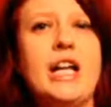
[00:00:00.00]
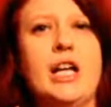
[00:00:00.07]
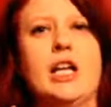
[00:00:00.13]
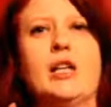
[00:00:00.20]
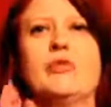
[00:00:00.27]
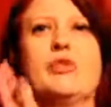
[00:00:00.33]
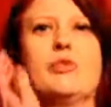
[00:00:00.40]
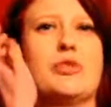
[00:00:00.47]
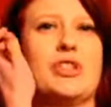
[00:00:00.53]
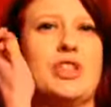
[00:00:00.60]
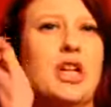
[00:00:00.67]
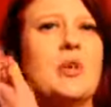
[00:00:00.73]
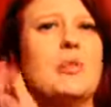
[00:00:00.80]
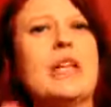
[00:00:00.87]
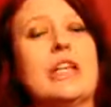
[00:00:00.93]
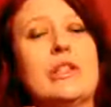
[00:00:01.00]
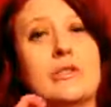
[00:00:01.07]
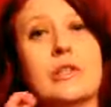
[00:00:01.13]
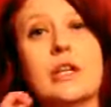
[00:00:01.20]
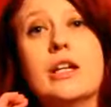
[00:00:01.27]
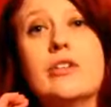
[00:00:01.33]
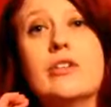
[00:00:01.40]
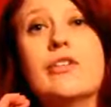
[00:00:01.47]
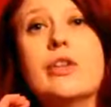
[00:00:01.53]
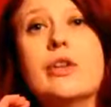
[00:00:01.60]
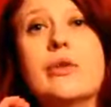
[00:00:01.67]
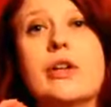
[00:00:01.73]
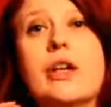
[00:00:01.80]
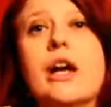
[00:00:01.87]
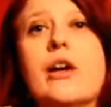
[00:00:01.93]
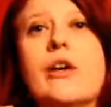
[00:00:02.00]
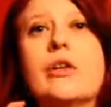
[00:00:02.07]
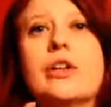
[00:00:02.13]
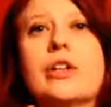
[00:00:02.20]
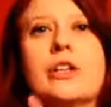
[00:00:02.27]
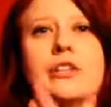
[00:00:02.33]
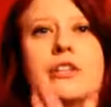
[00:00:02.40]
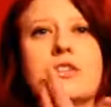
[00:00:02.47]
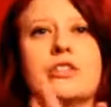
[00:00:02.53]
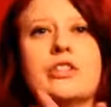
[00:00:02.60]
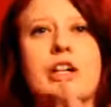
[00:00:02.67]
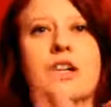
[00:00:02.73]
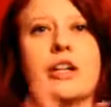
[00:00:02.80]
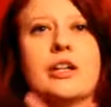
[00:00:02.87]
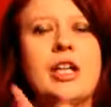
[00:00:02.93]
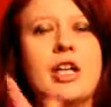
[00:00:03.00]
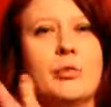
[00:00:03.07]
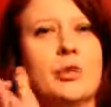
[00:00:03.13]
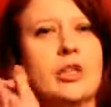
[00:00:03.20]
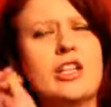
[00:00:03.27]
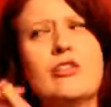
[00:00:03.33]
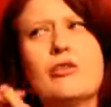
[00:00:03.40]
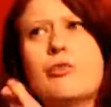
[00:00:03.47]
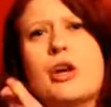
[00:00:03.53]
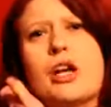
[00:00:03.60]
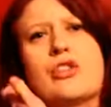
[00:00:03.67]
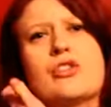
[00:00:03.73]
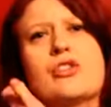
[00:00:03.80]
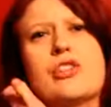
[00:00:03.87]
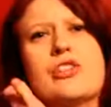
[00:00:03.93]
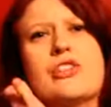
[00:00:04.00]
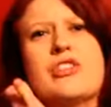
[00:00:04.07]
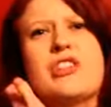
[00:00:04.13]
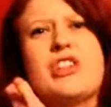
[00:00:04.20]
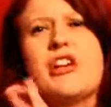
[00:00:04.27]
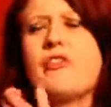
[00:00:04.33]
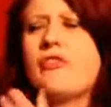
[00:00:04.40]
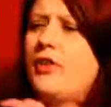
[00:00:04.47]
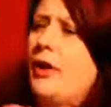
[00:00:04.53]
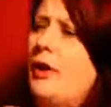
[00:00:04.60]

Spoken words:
it's supposed to help like drain fluid out and relieve pressure and stuff.